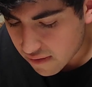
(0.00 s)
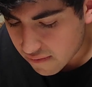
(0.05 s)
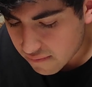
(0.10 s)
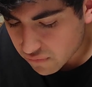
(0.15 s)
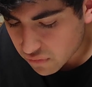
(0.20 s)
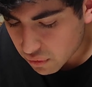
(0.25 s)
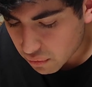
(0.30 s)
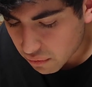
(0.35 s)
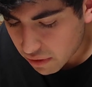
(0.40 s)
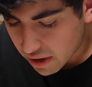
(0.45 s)

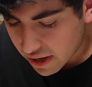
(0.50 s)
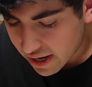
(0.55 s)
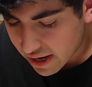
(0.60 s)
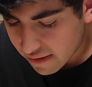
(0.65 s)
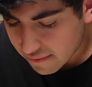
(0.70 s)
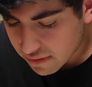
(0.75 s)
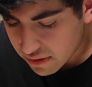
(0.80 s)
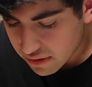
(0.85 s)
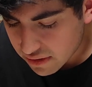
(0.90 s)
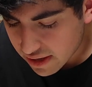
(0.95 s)
"Why have
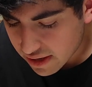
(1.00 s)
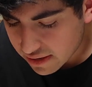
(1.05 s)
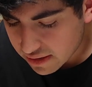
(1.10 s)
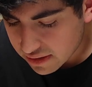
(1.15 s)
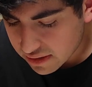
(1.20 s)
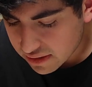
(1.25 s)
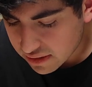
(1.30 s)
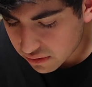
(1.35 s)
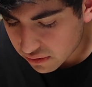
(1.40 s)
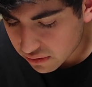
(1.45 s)
you that
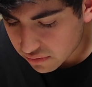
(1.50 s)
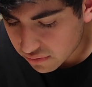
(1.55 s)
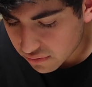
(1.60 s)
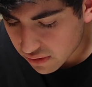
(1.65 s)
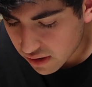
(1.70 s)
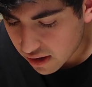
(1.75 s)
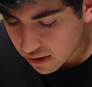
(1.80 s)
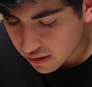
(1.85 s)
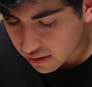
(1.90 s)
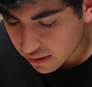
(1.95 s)
silk
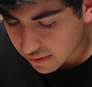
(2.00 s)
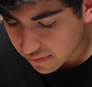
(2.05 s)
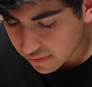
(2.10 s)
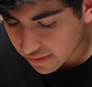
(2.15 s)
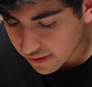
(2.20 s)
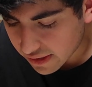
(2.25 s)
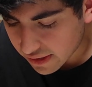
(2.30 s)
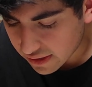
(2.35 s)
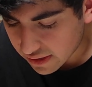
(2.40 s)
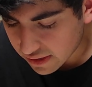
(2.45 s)
frock on,
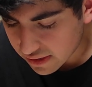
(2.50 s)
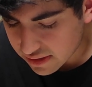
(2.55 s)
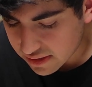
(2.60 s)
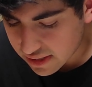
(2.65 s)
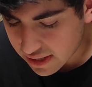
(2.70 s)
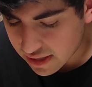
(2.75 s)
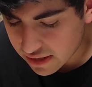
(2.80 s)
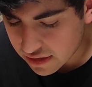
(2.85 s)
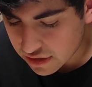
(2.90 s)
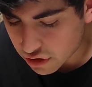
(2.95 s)
then?" he
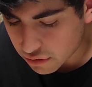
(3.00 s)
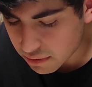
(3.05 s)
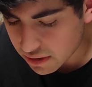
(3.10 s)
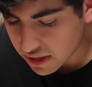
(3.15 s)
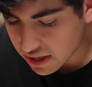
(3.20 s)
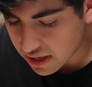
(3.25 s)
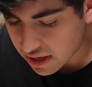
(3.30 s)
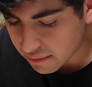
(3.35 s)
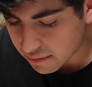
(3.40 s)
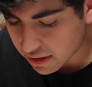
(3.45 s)
said. "Nobody
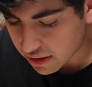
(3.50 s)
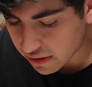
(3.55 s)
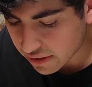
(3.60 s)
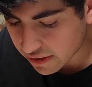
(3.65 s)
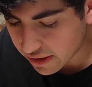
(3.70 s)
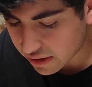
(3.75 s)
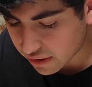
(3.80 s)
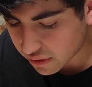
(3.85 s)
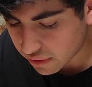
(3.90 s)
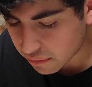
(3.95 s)
coming here,
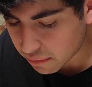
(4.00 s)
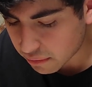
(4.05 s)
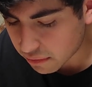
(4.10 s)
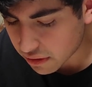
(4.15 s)
I hope."